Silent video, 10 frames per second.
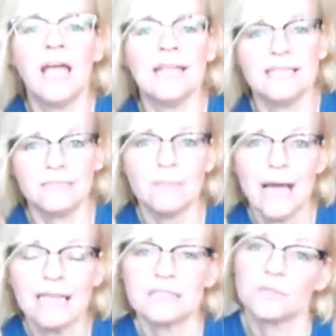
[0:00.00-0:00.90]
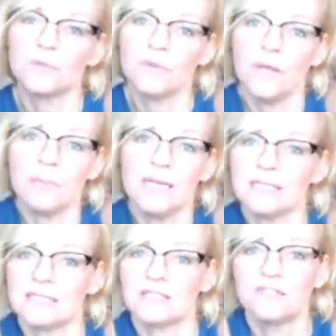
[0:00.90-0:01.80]
It is matte, so if you like
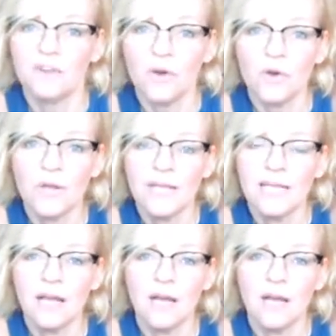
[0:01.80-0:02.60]
mattes, that's fine.